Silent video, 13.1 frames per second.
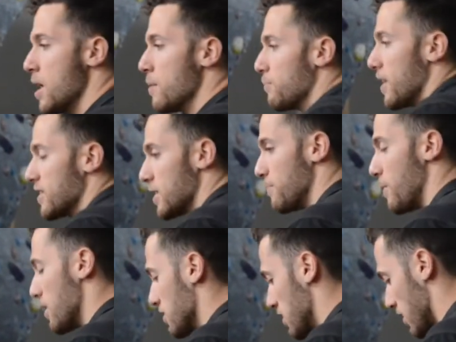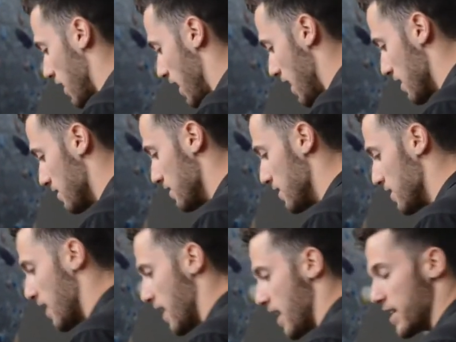press up onto your hands,
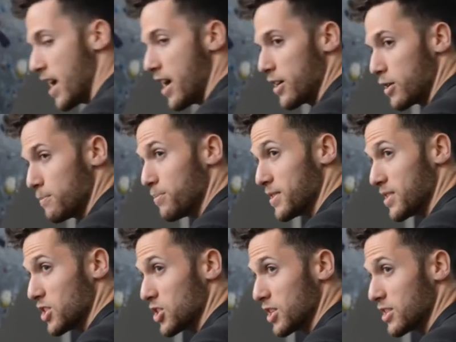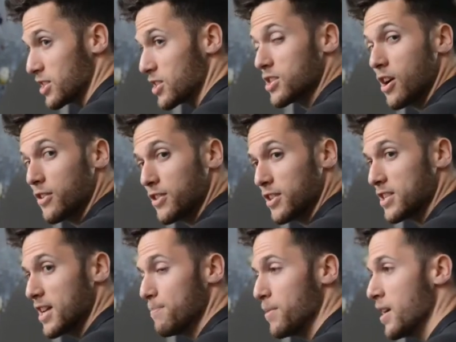and now you're in position to start the
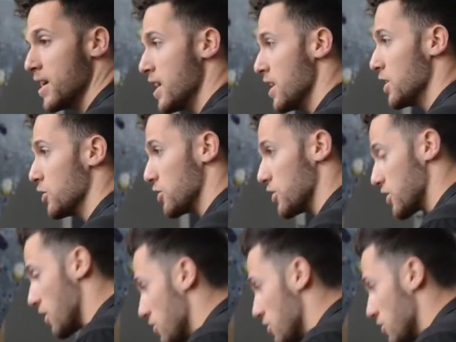dip. You'll just go